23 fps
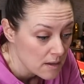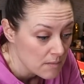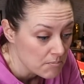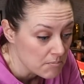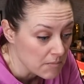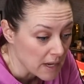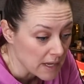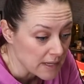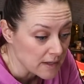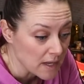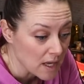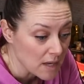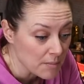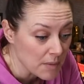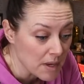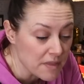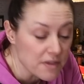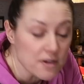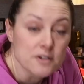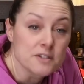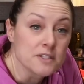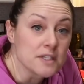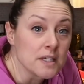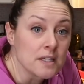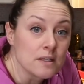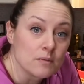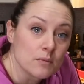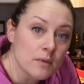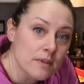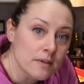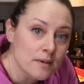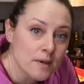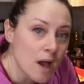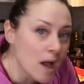my 9x13
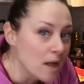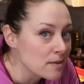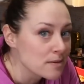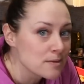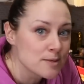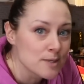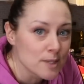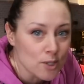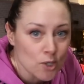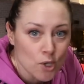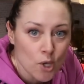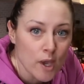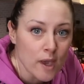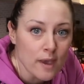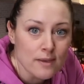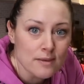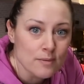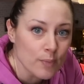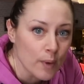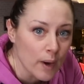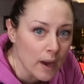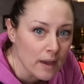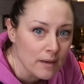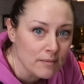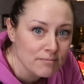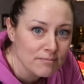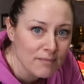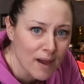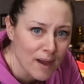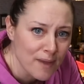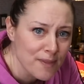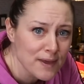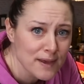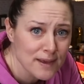with a non-stick cooking spray.
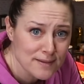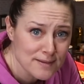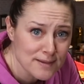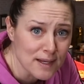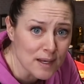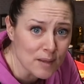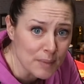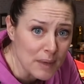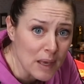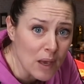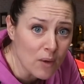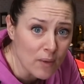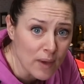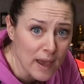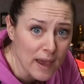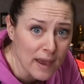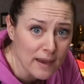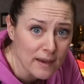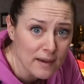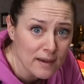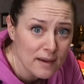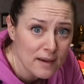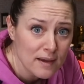I think it's gonna be okay.